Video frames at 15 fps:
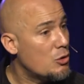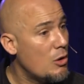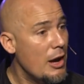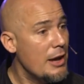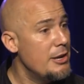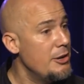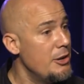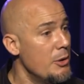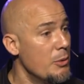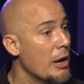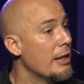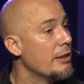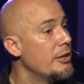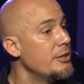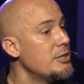trying to do.
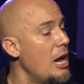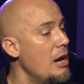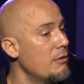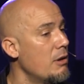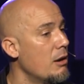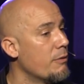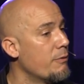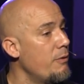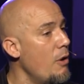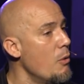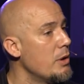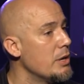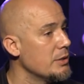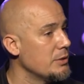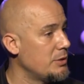Let's have our
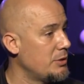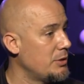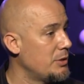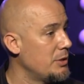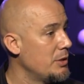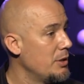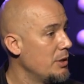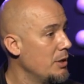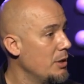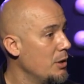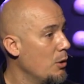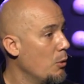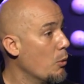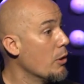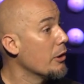focus
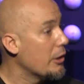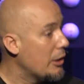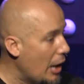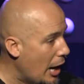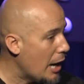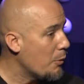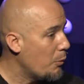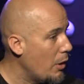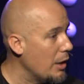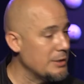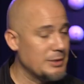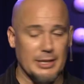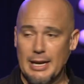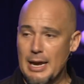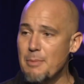where God
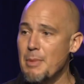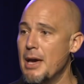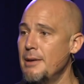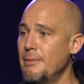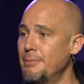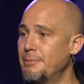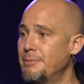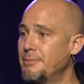wants it. Amen?